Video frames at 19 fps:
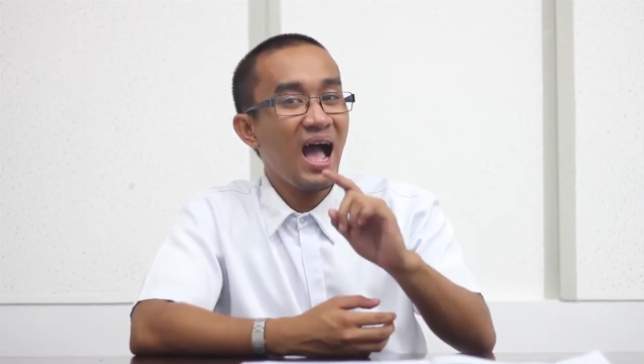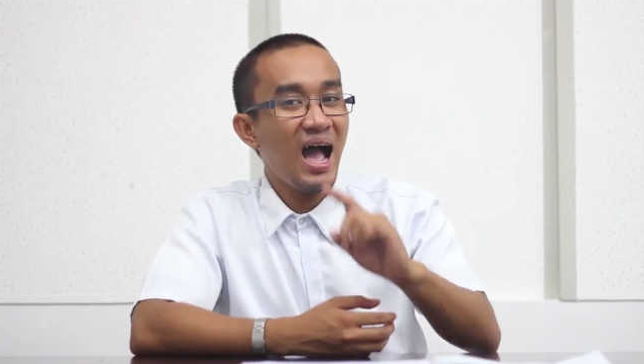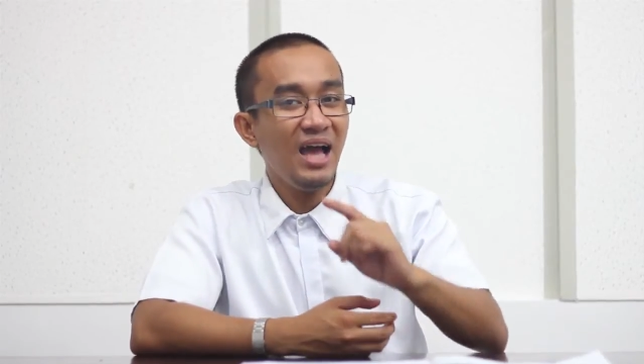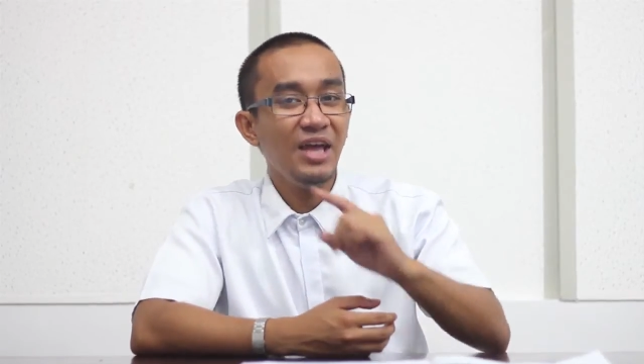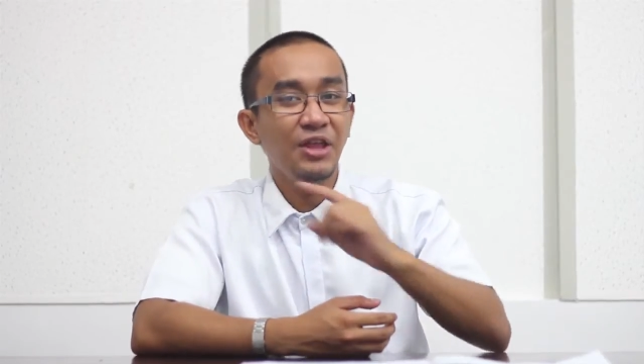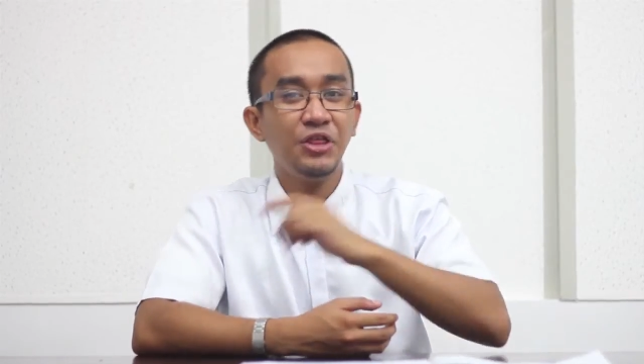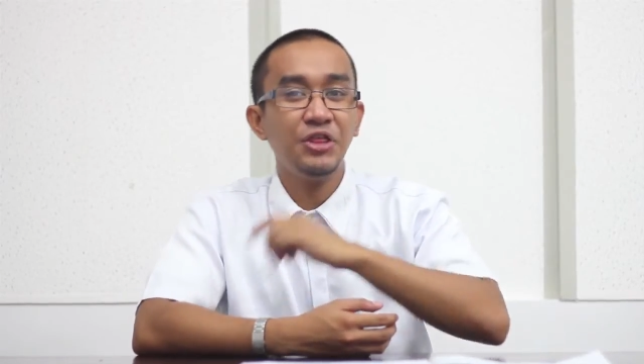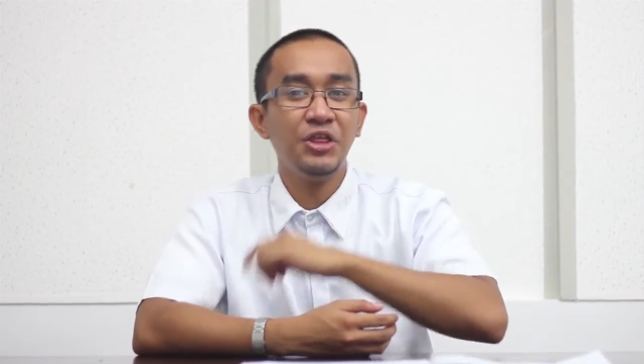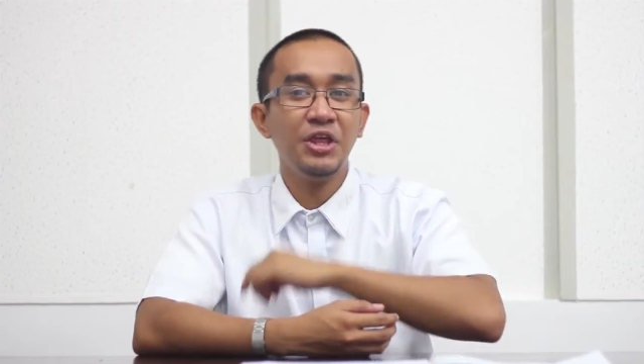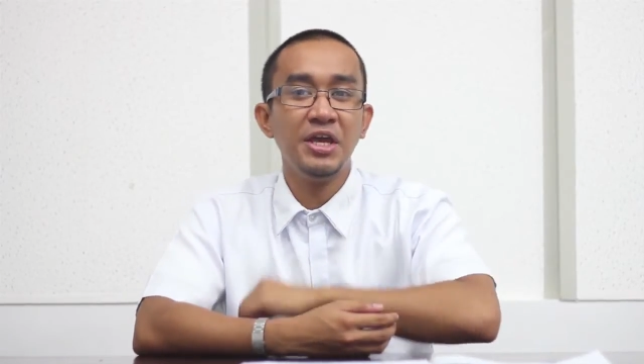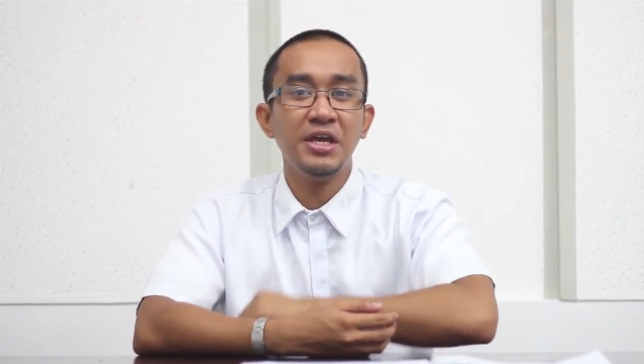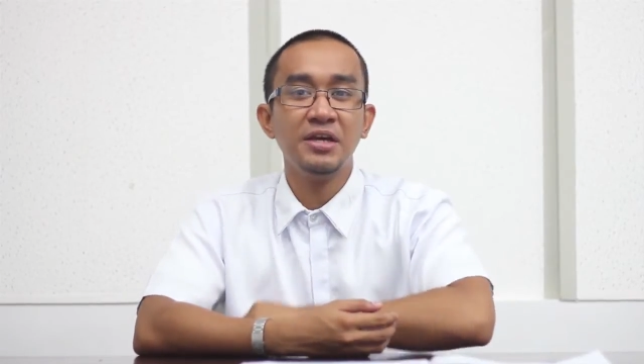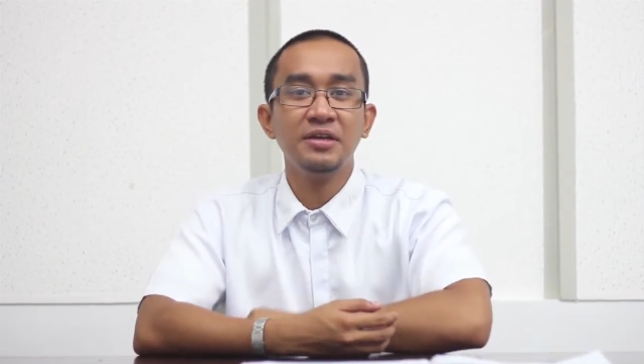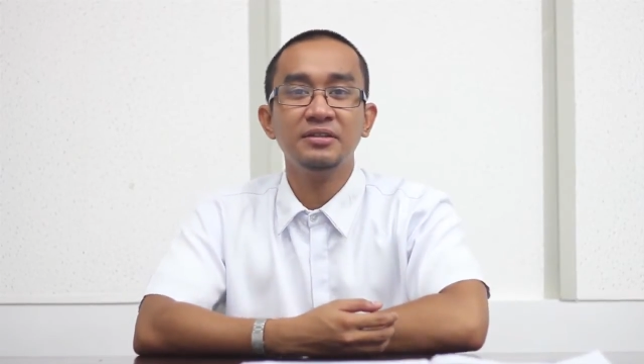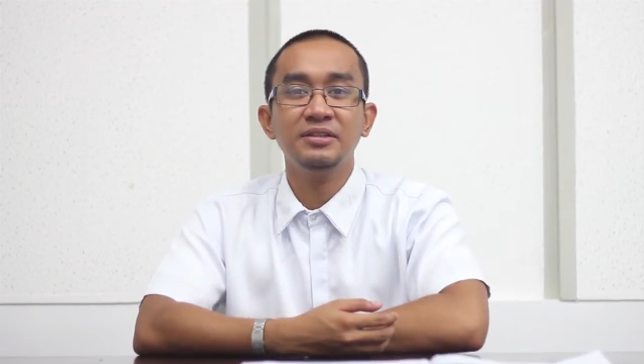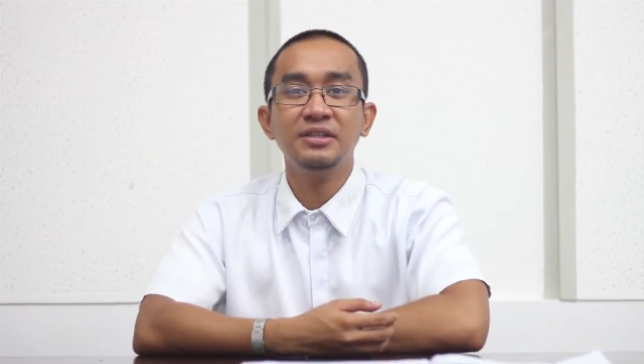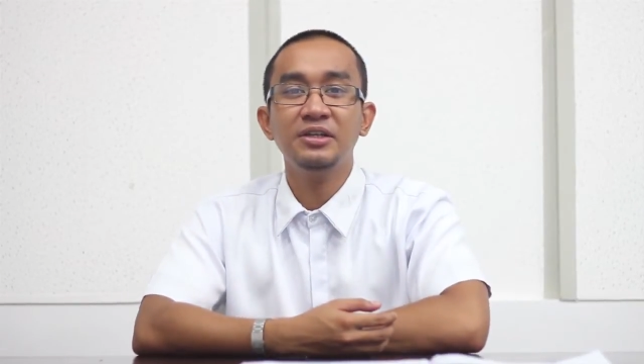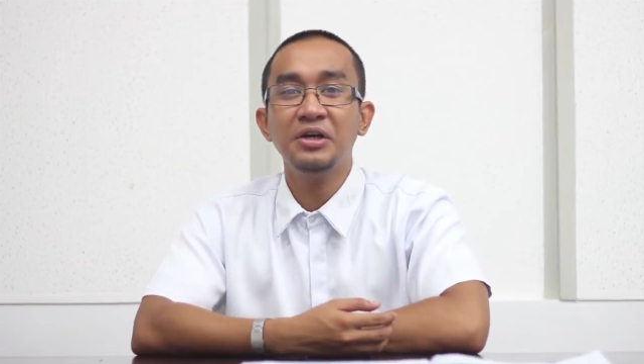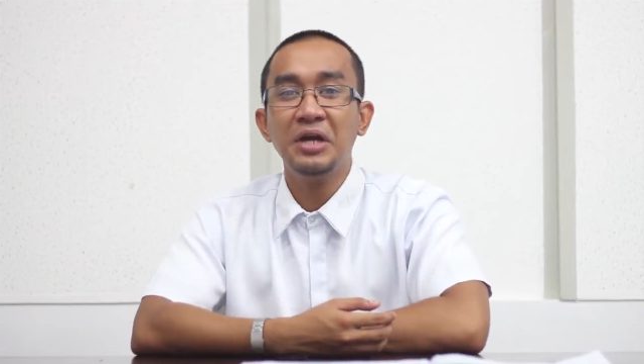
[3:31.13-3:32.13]
I
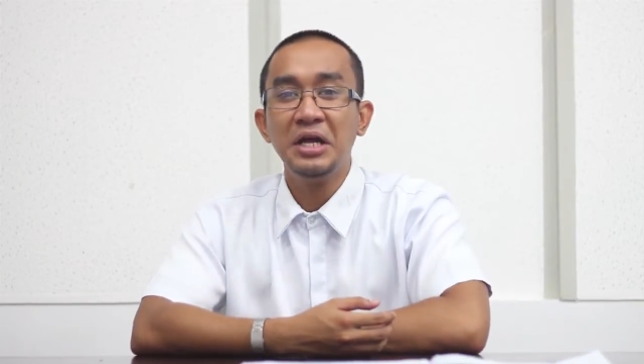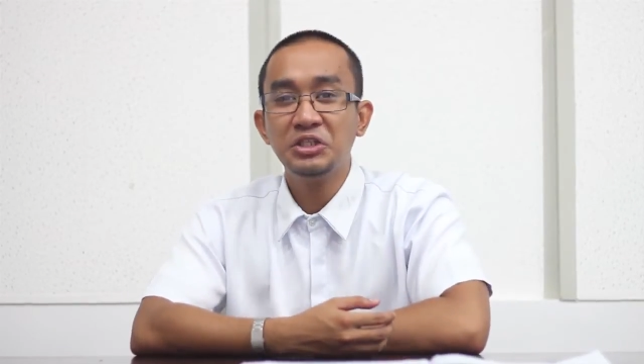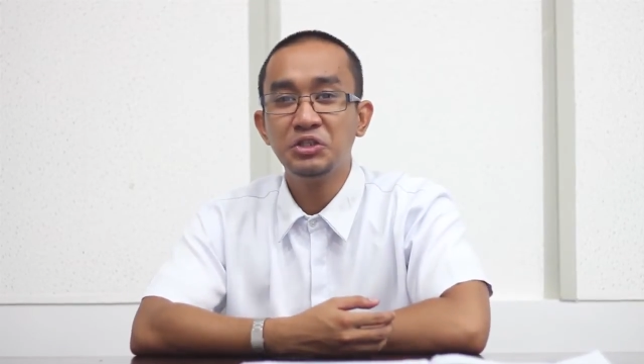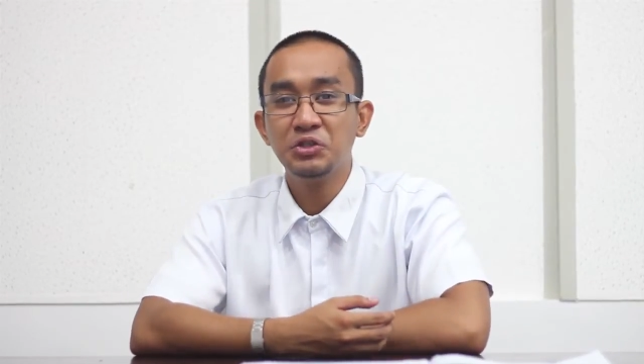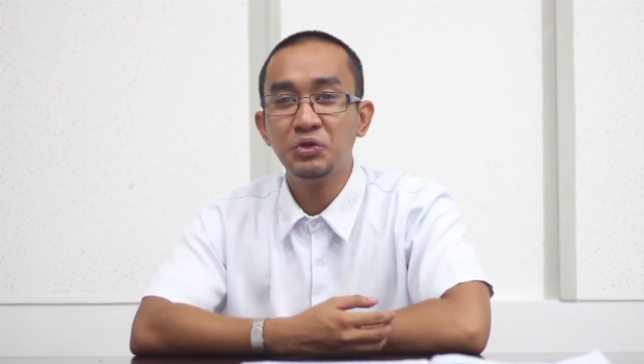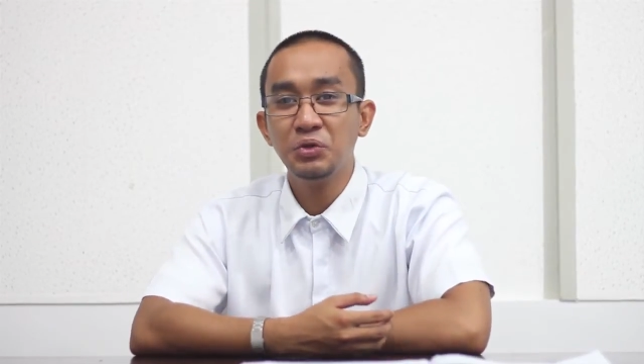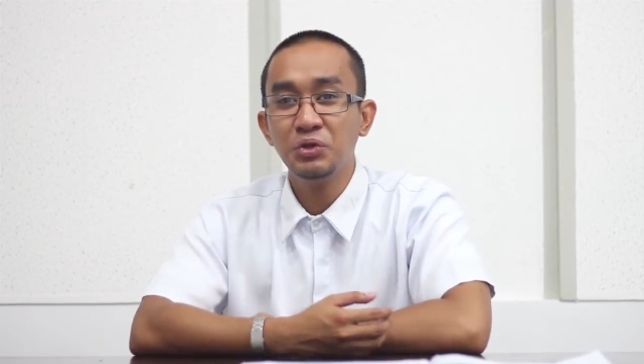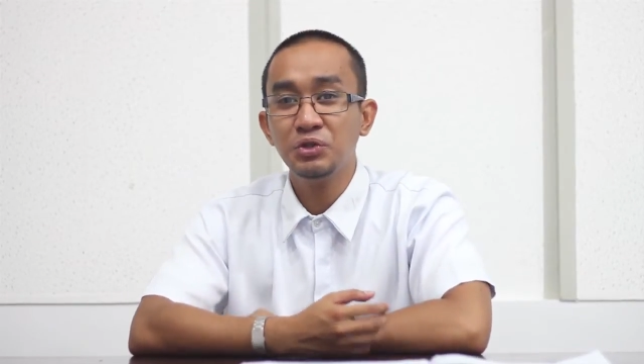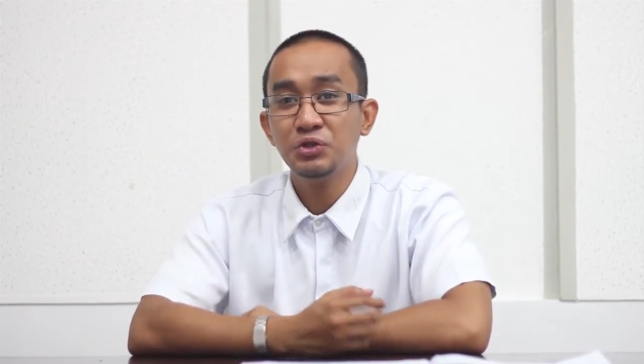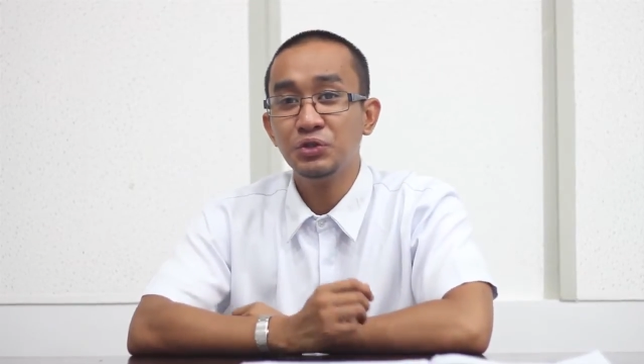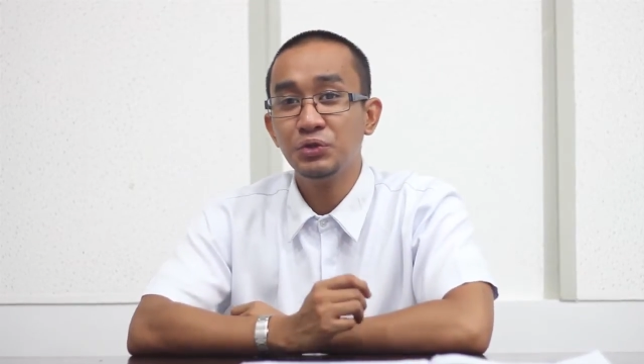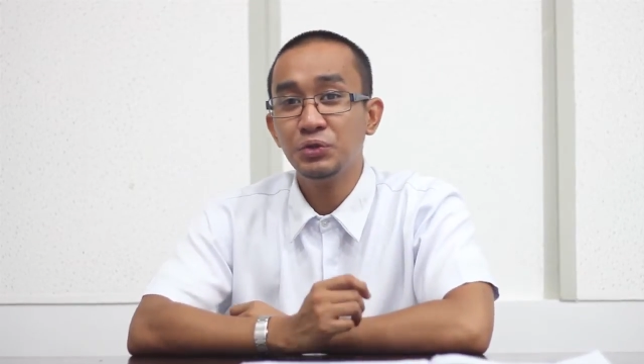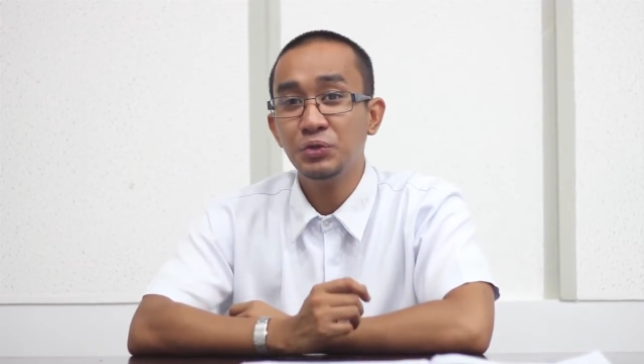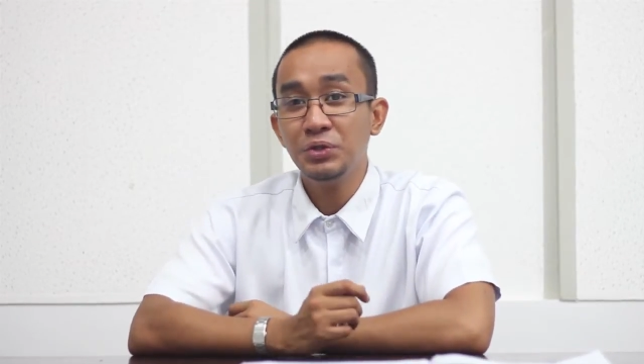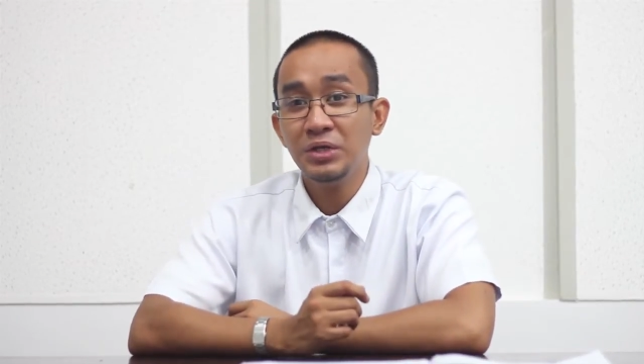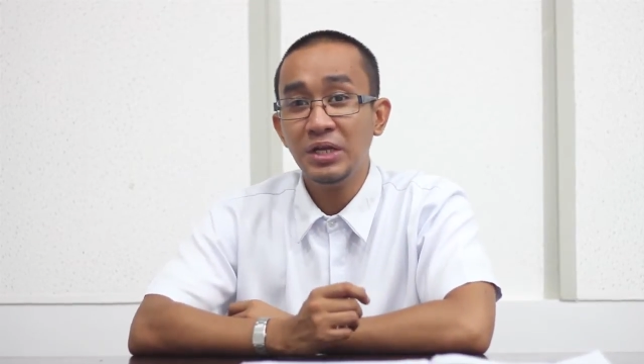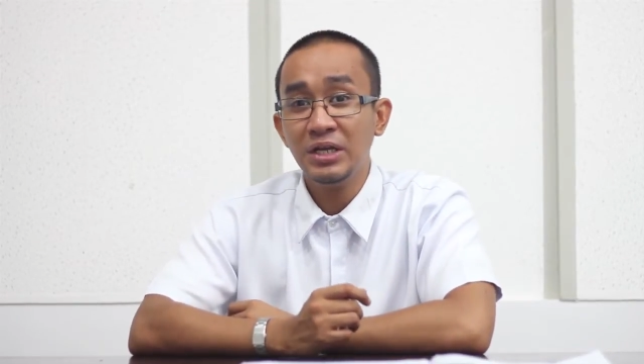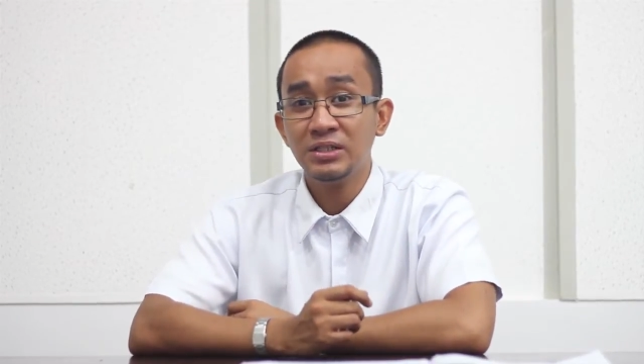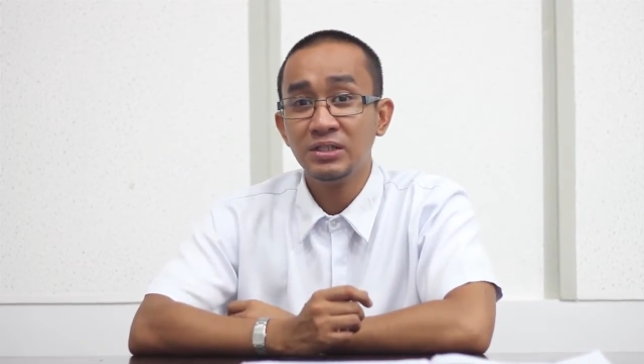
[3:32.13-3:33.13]
think grade school
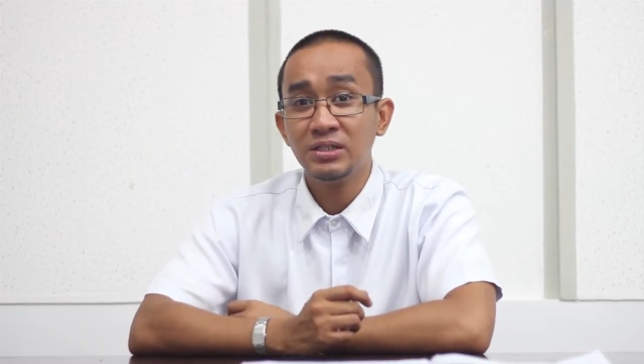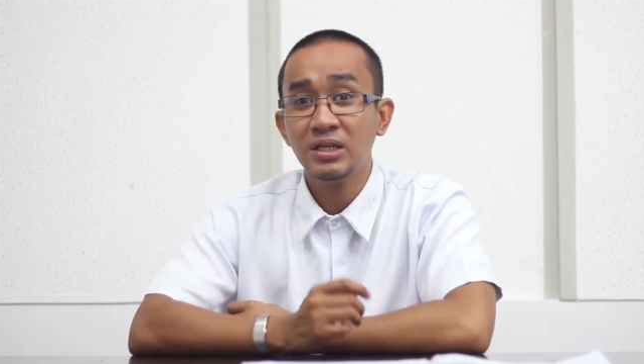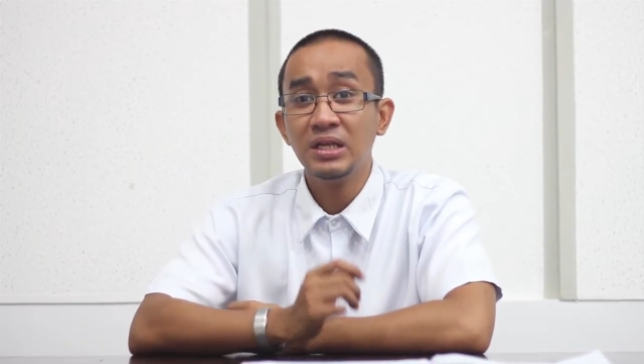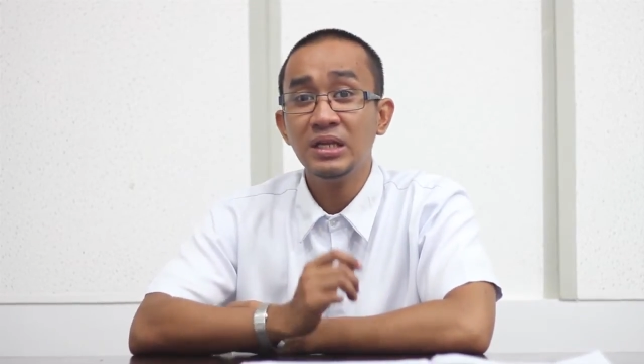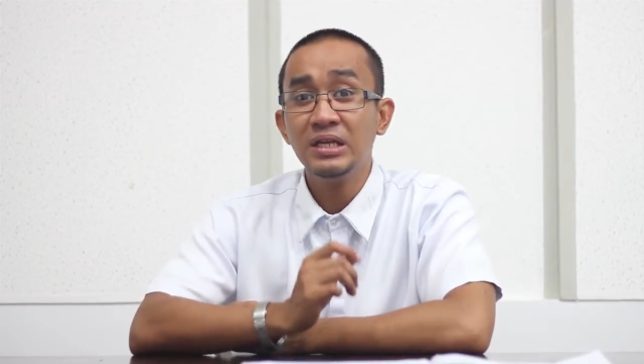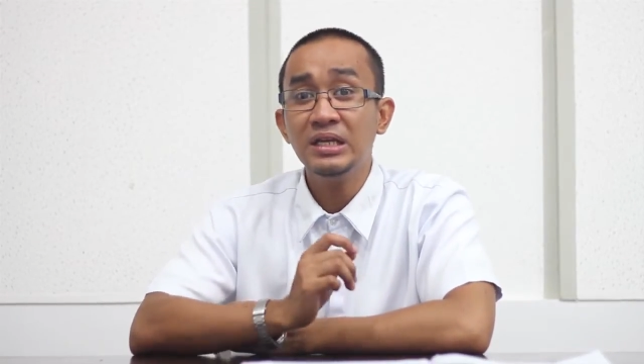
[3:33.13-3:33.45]
students